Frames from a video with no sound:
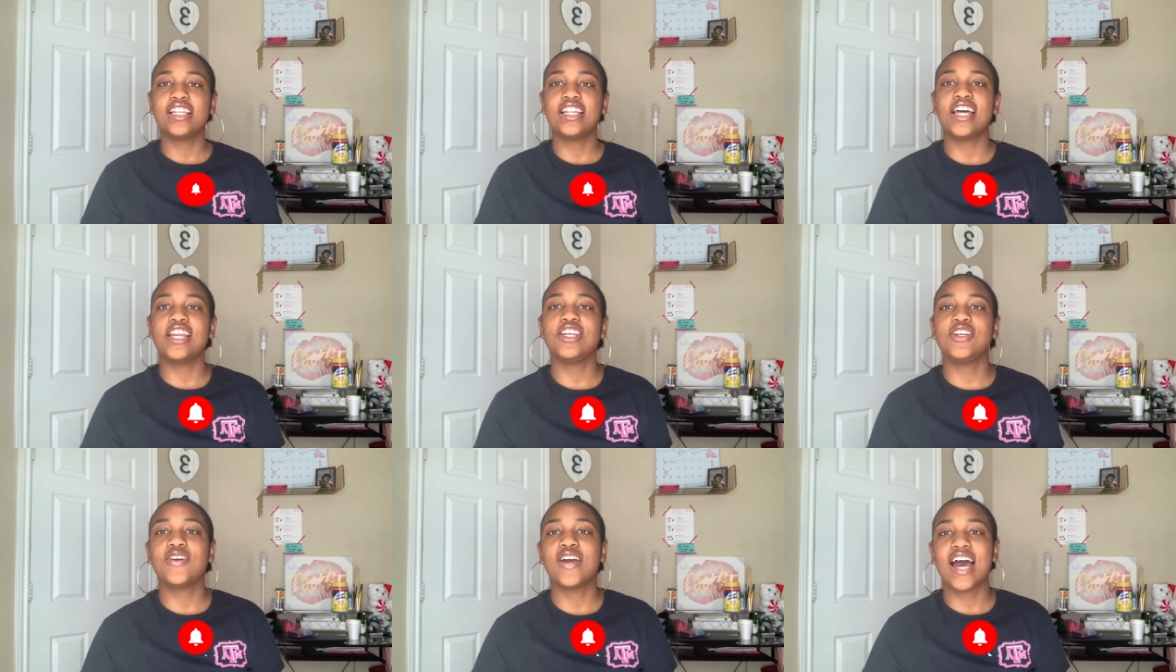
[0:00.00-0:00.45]

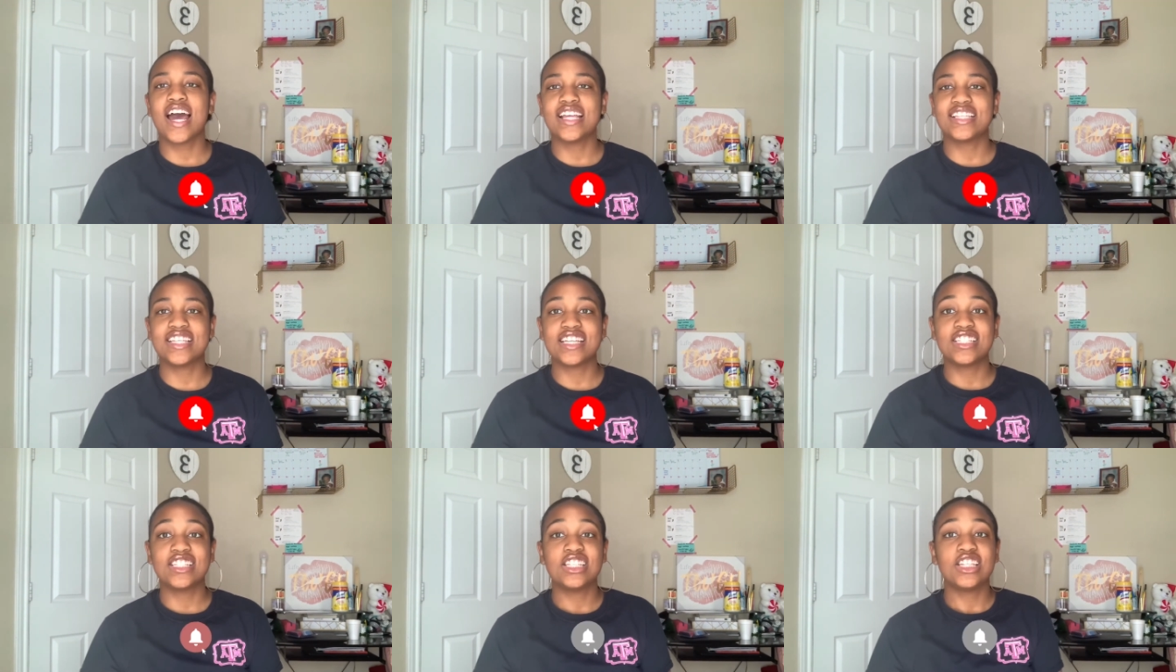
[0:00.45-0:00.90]
letting you guys
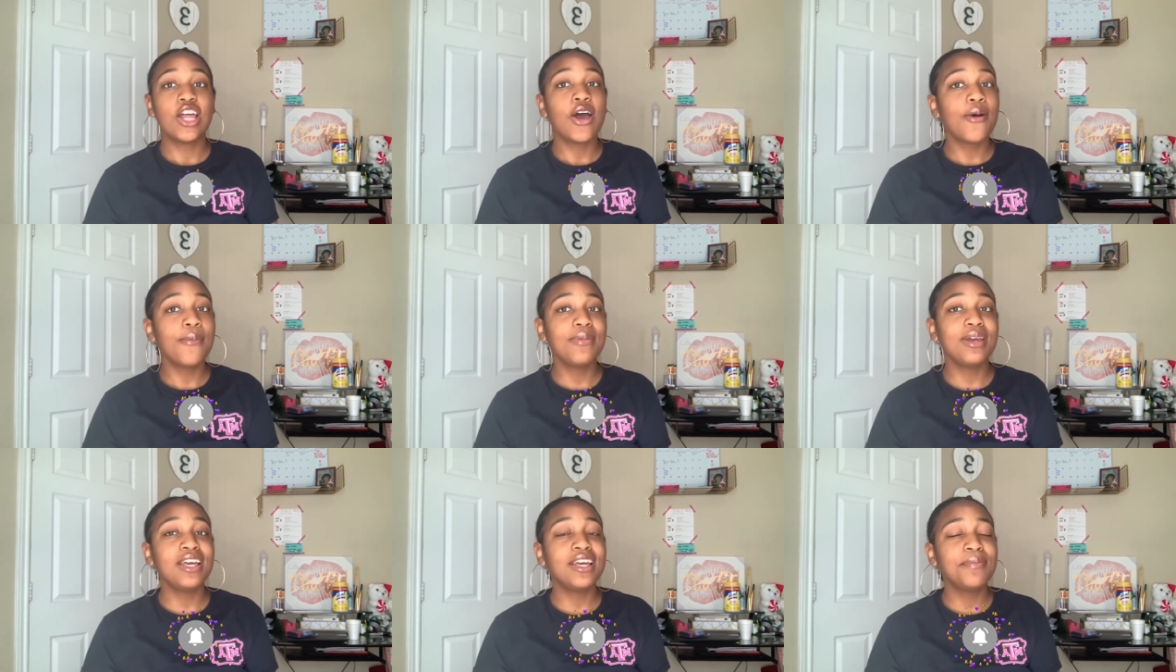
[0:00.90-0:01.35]
get to know
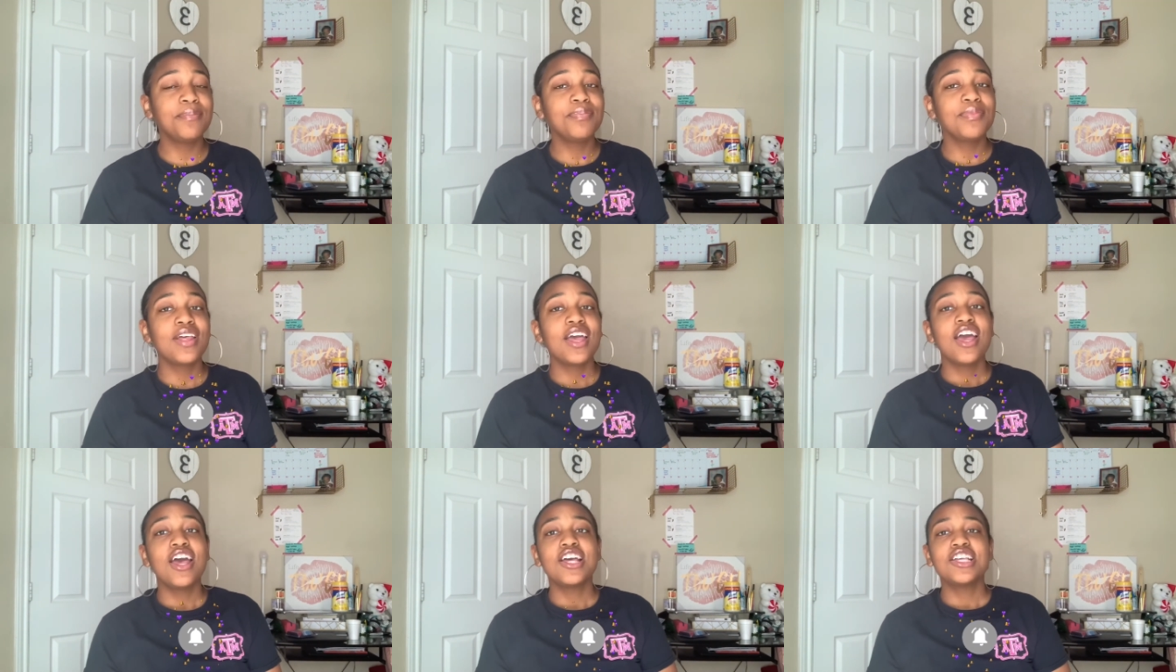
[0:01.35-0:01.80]
me.
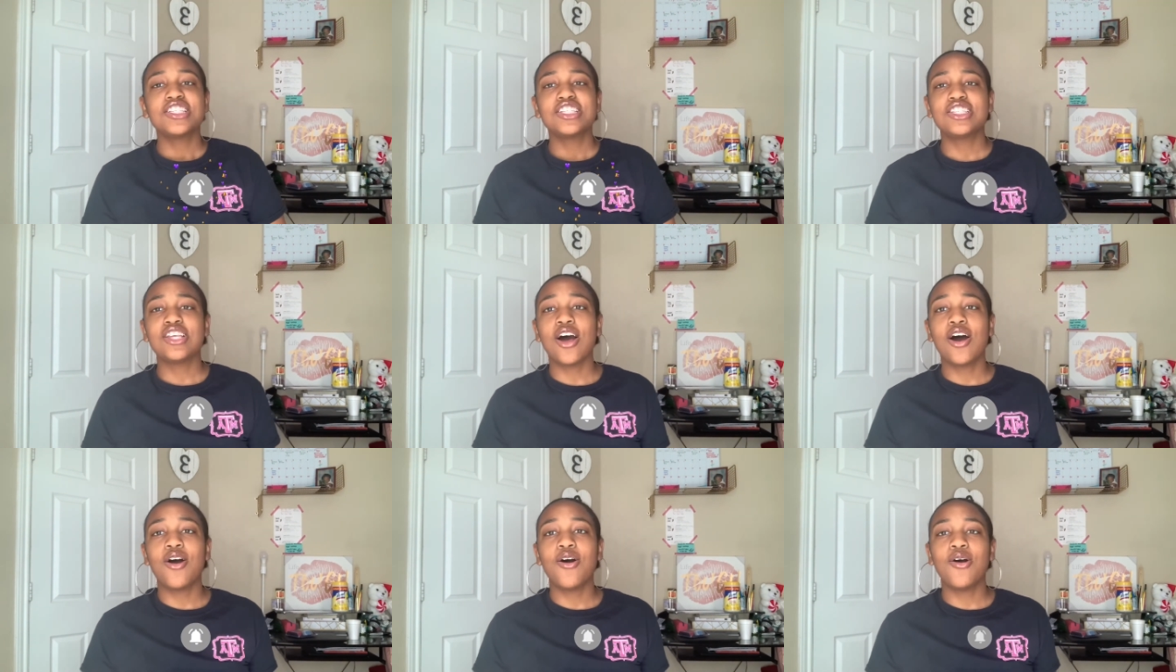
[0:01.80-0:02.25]

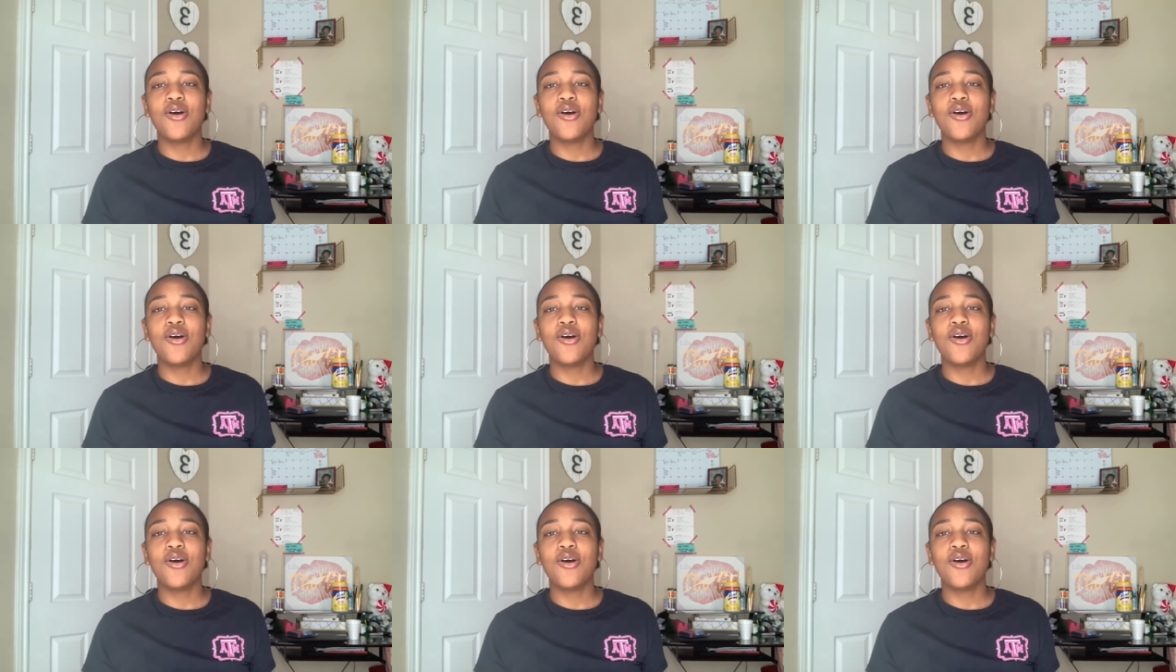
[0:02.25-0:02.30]
So,